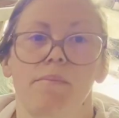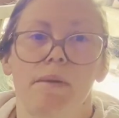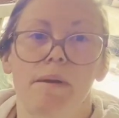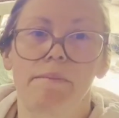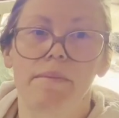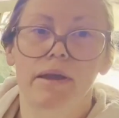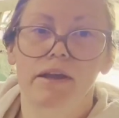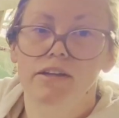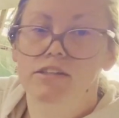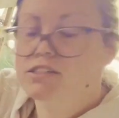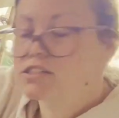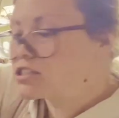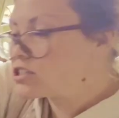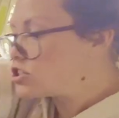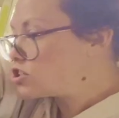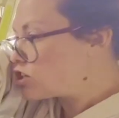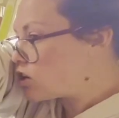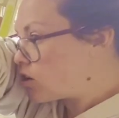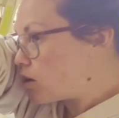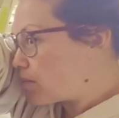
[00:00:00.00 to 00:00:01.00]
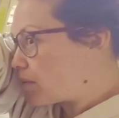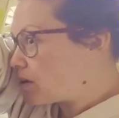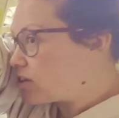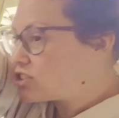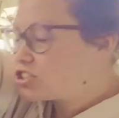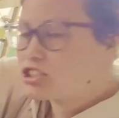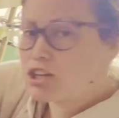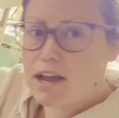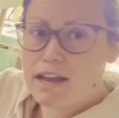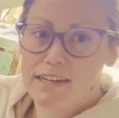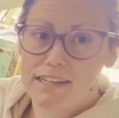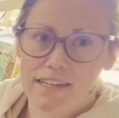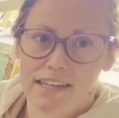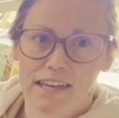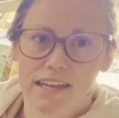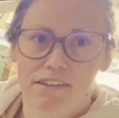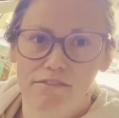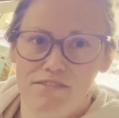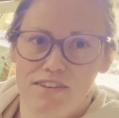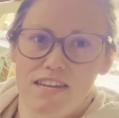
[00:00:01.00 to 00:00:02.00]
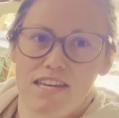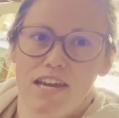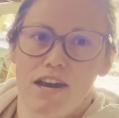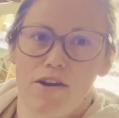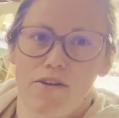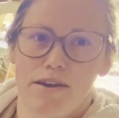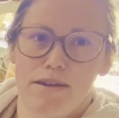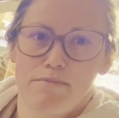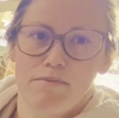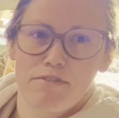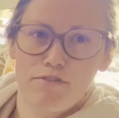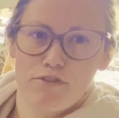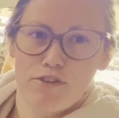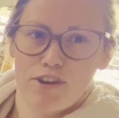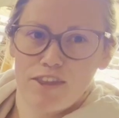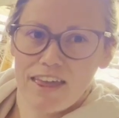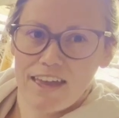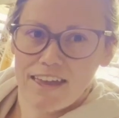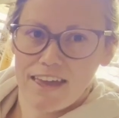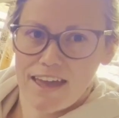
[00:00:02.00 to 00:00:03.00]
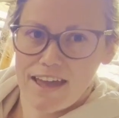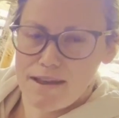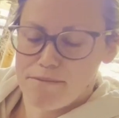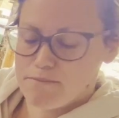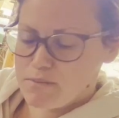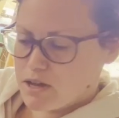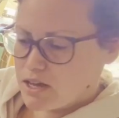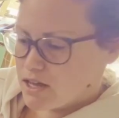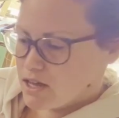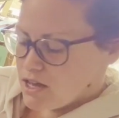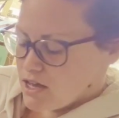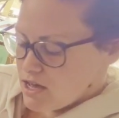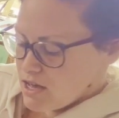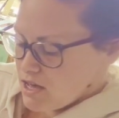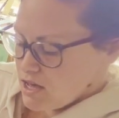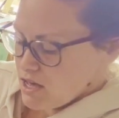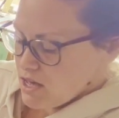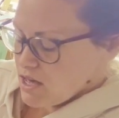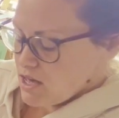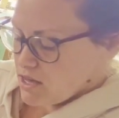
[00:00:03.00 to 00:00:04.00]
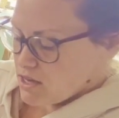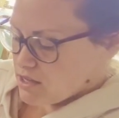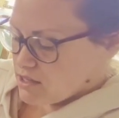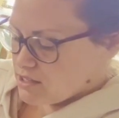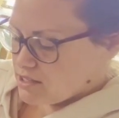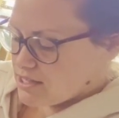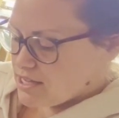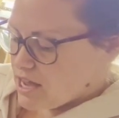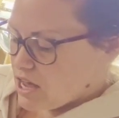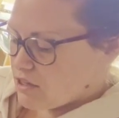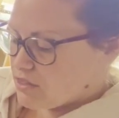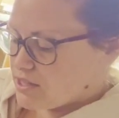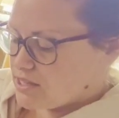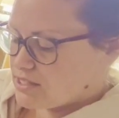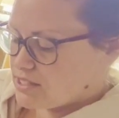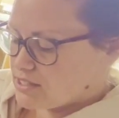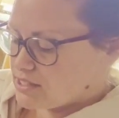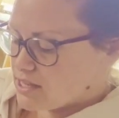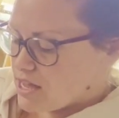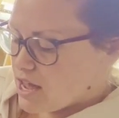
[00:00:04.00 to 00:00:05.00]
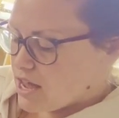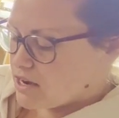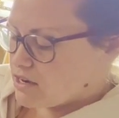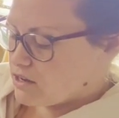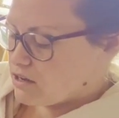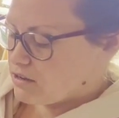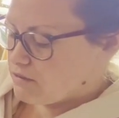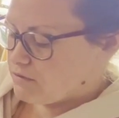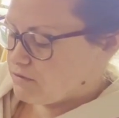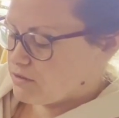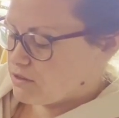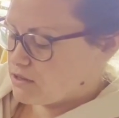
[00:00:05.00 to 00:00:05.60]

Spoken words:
my parents to show up. I was trying to get a video in before they came, but you see how this is kind of,